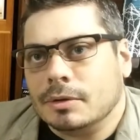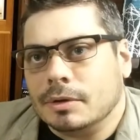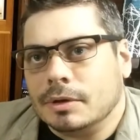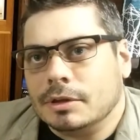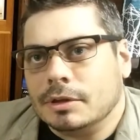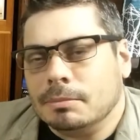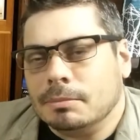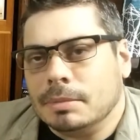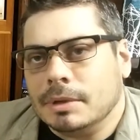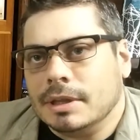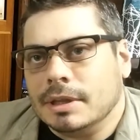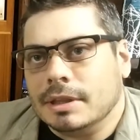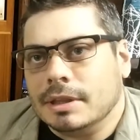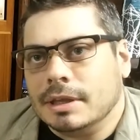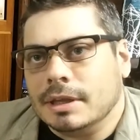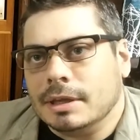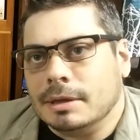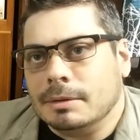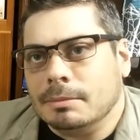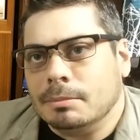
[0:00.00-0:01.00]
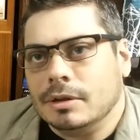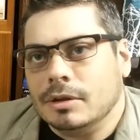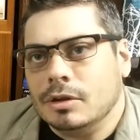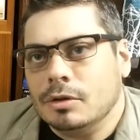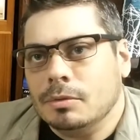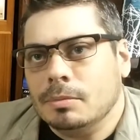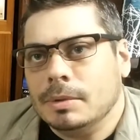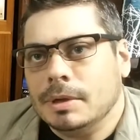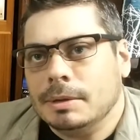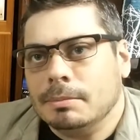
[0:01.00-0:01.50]
going to be the
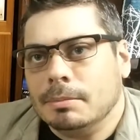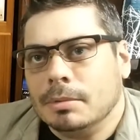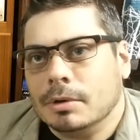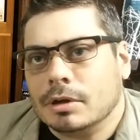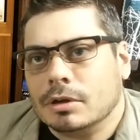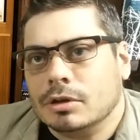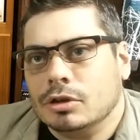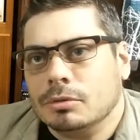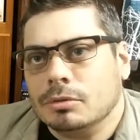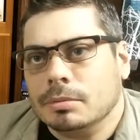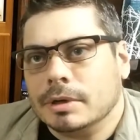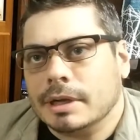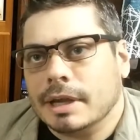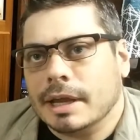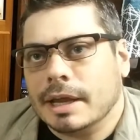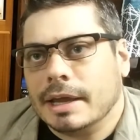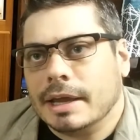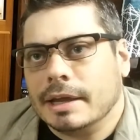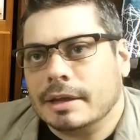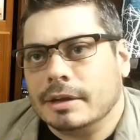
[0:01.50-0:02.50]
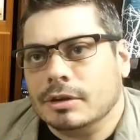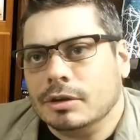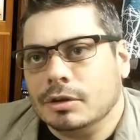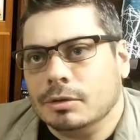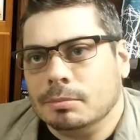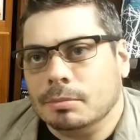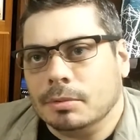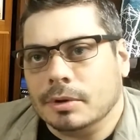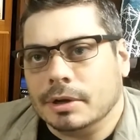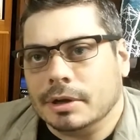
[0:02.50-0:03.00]
Newbie Booktuber Tag
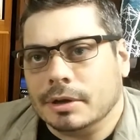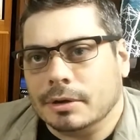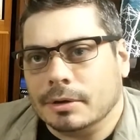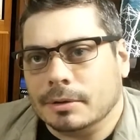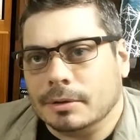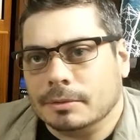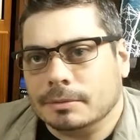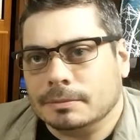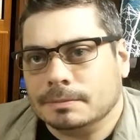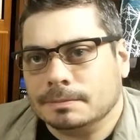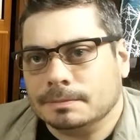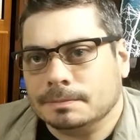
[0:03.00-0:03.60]
2.0.